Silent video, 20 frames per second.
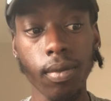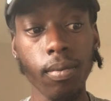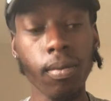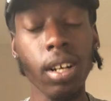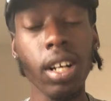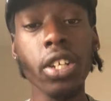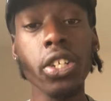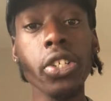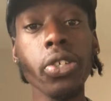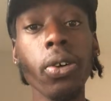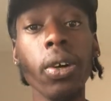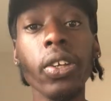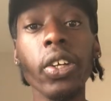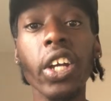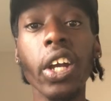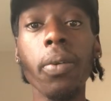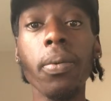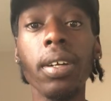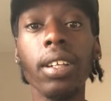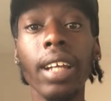Because you only
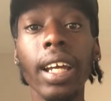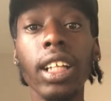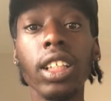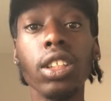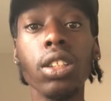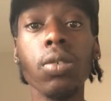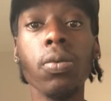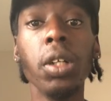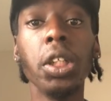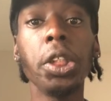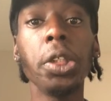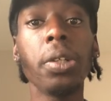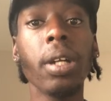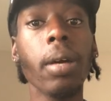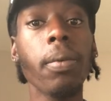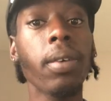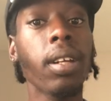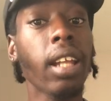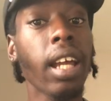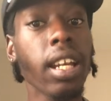can relate to what you
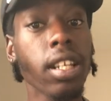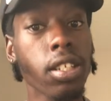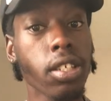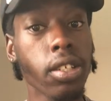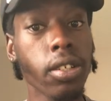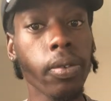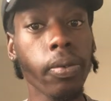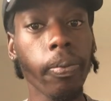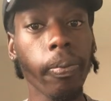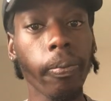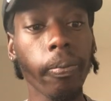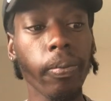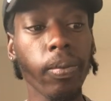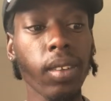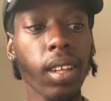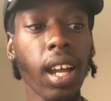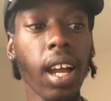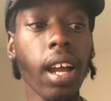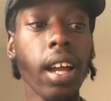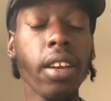can relate to.
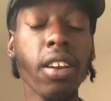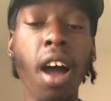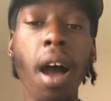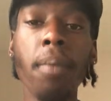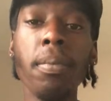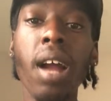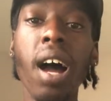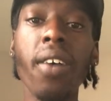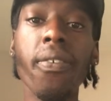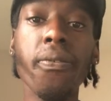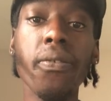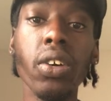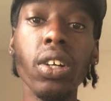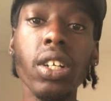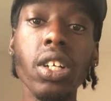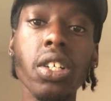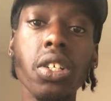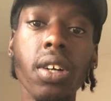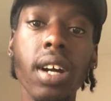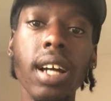Now, I'm not
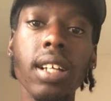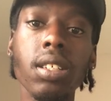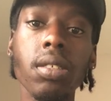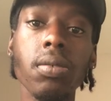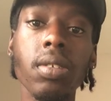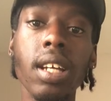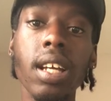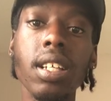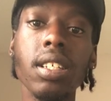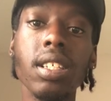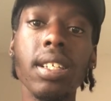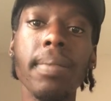fully trying to get